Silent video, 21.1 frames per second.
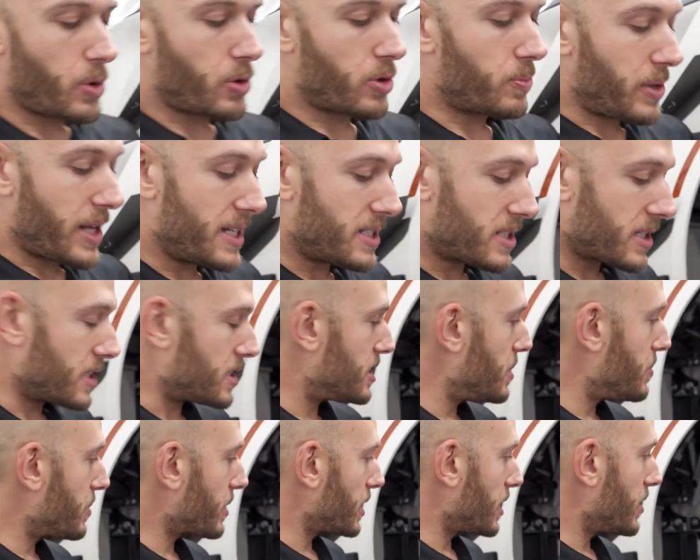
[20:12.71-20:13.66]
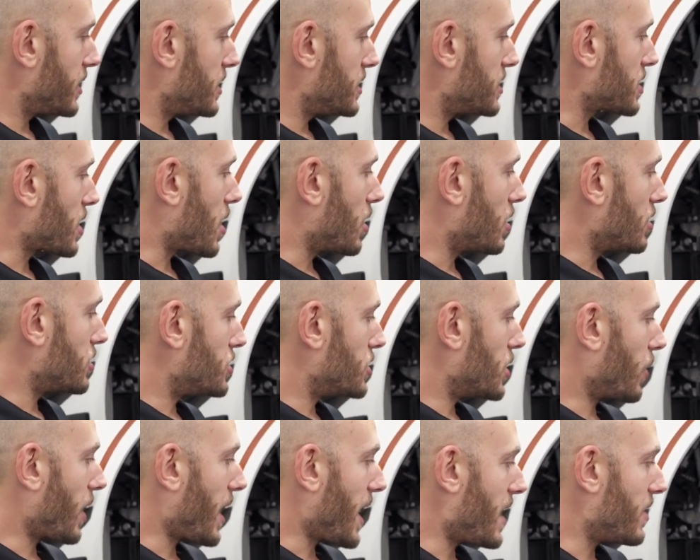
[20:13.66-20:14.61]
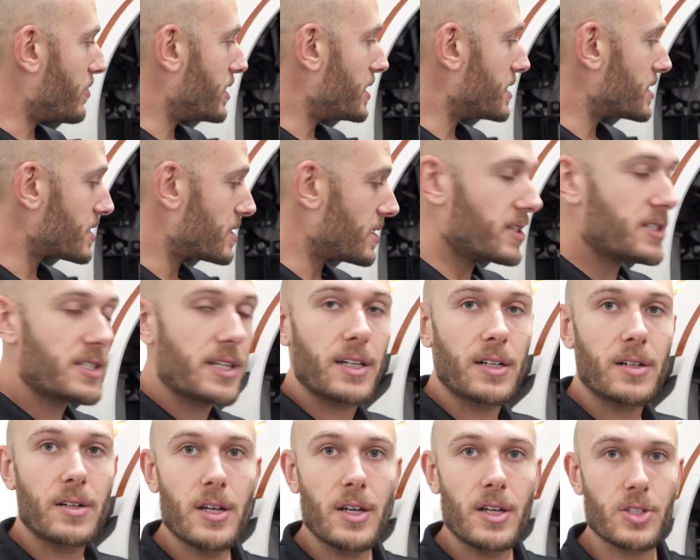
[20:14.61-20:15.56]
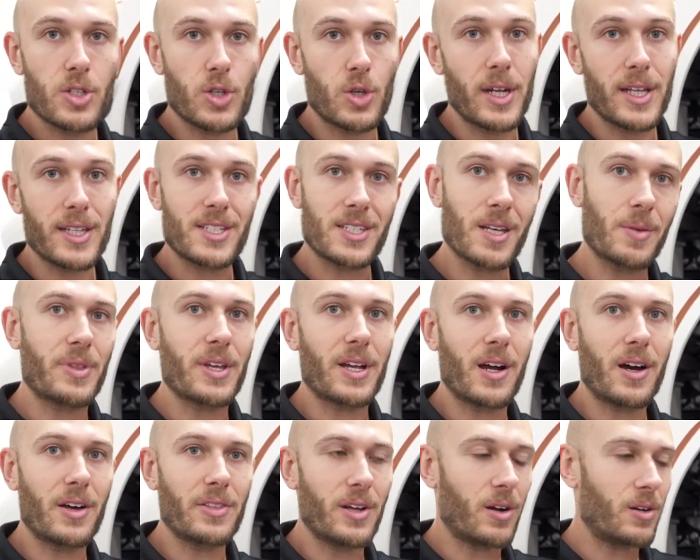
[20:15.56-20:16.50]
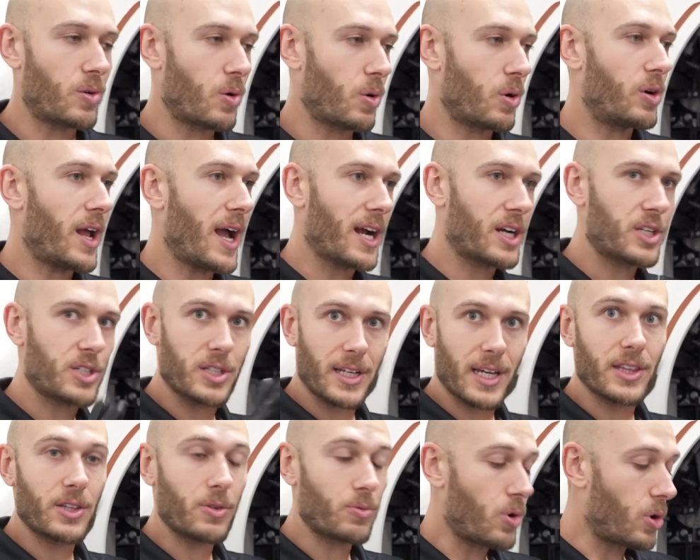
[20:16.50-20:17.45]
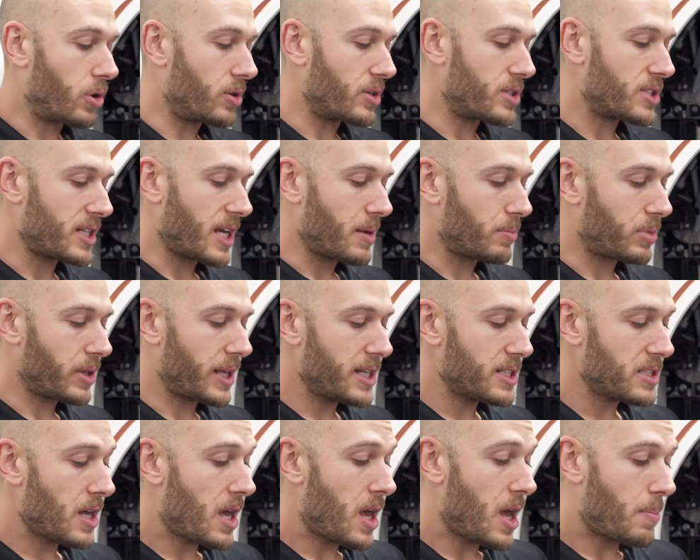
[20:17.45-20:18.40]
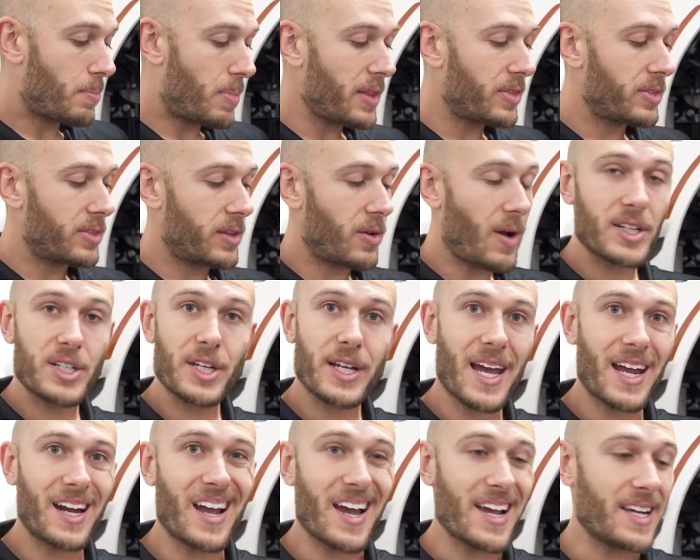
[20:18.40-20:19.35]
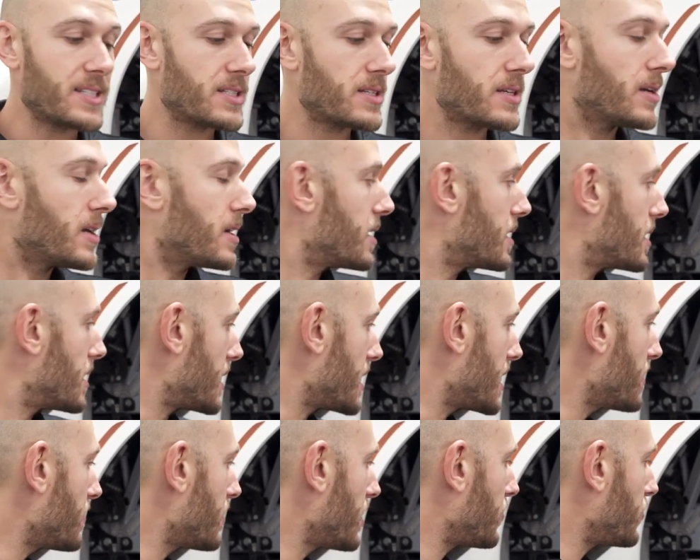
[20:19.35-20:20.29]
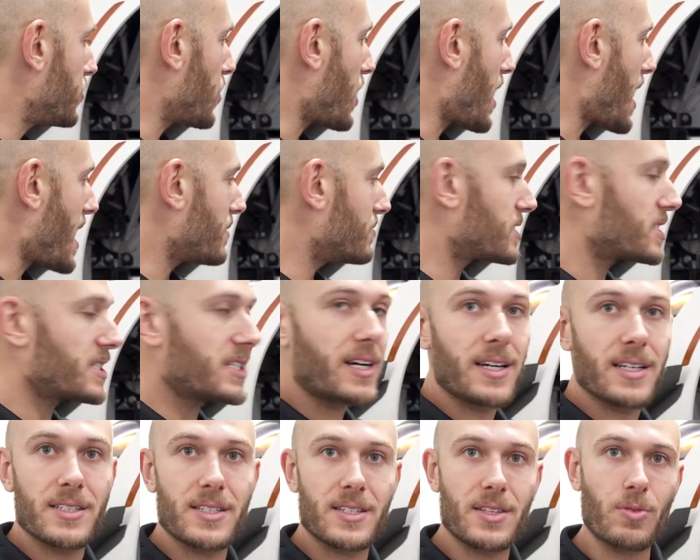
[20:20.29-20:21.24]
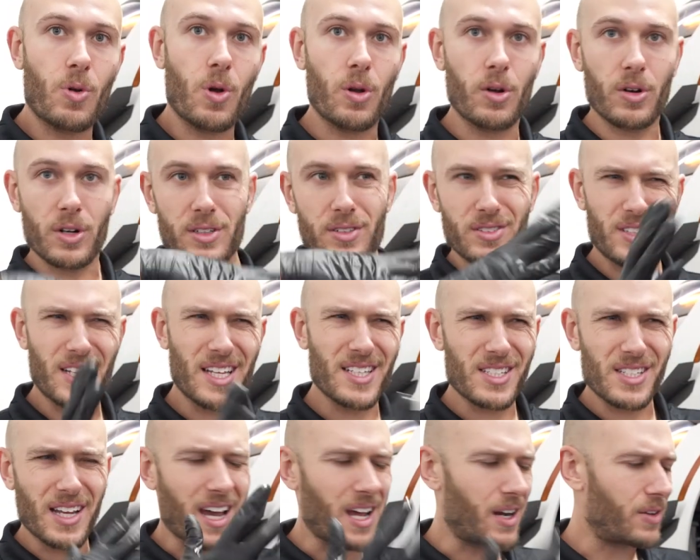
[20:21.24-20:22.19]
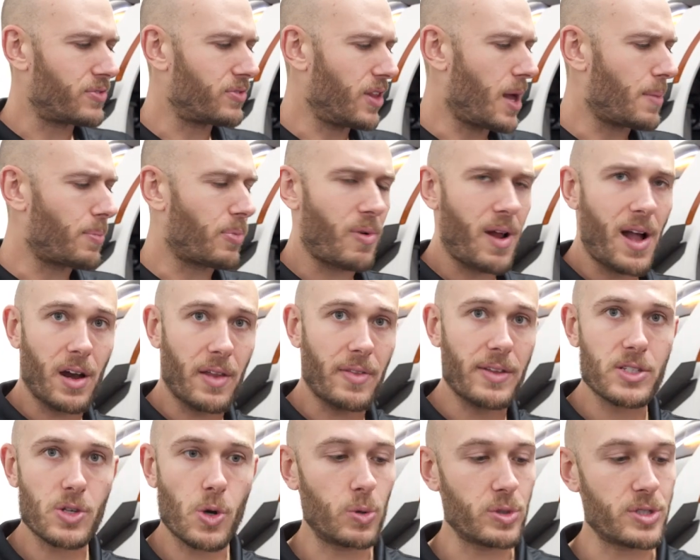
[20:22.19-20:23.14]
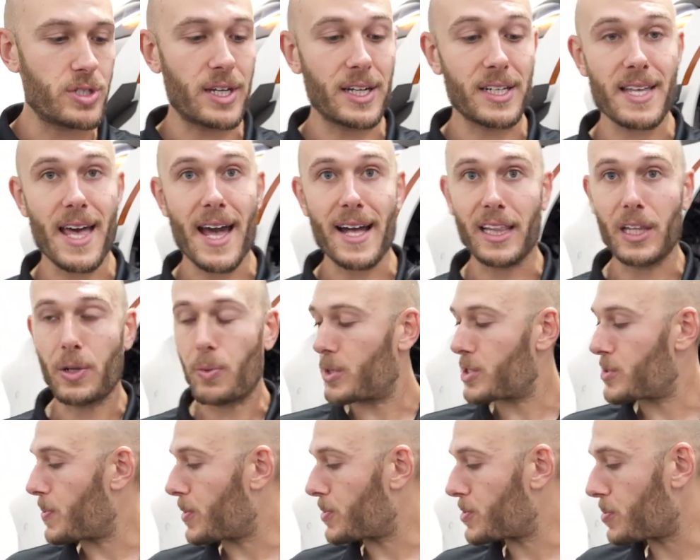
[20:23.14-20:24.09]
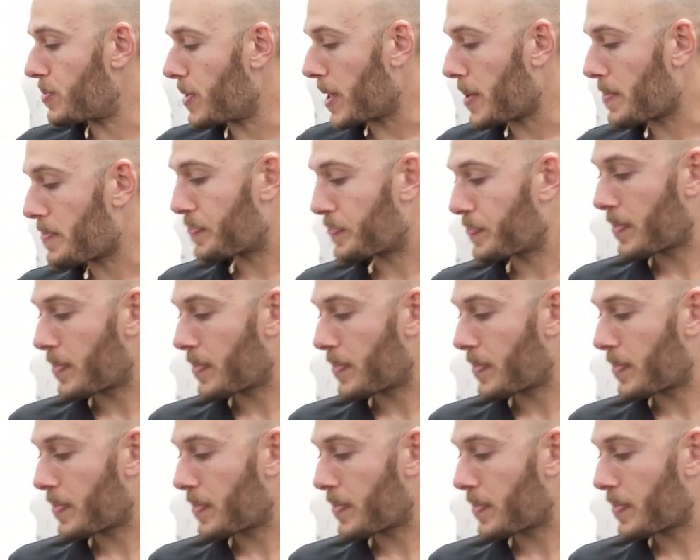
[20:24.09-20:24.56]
rotor in place because typically these cars don't have these studs here. So you need something on there in order to actually get the rotor to stay in place. But they're actually kind of nice. Even if you have studs, the rotor tends to kind of flop around and this holds it exactly where it's supposed to be.